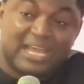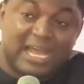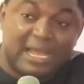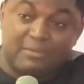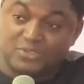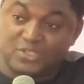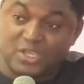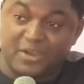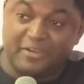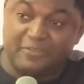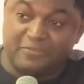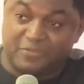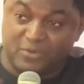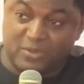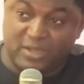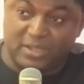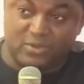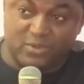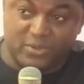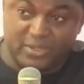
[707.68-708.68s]
I'm sorry if
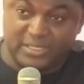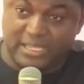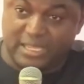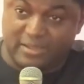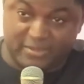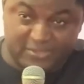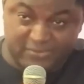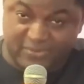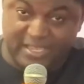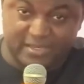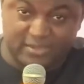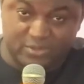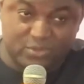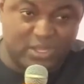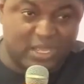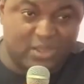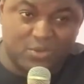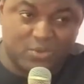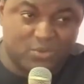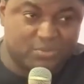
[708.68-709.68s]
you are going there. It's fine. You
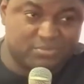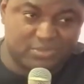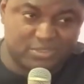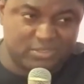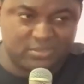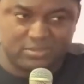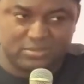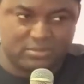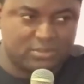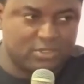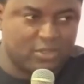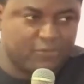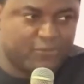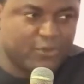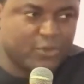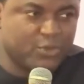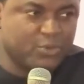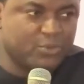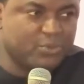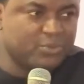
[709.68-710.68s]
can go. It's not
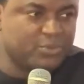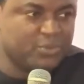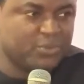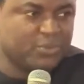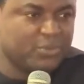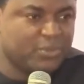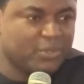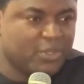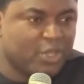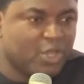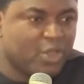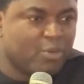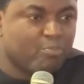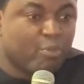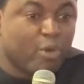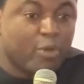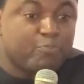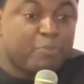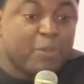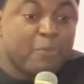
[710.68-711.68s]
for you.
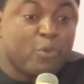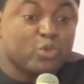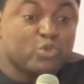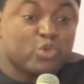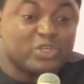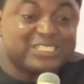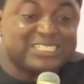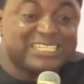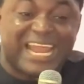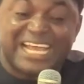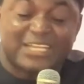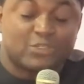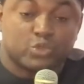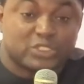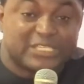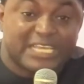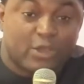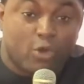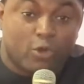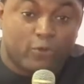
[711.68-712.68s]
But people just like
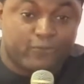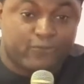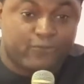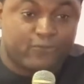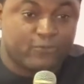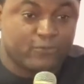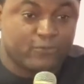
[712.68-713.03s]
to take off.